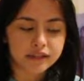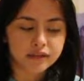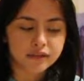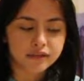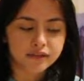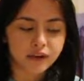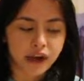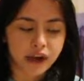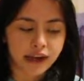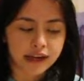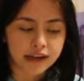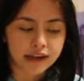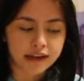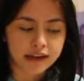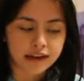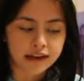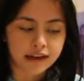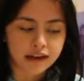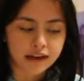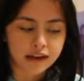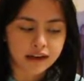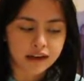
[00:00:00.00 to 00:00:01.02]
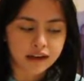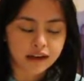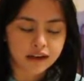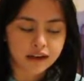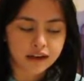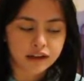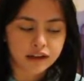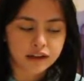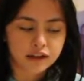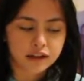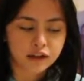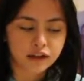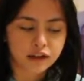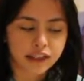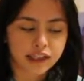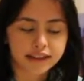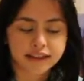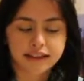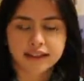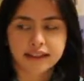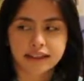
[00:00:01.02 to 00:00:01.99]
define your
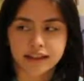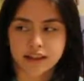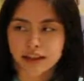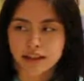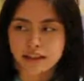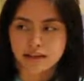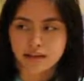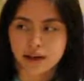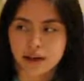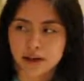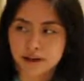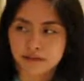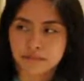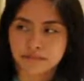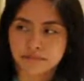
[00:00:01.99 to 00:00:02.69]
Latinidad, right?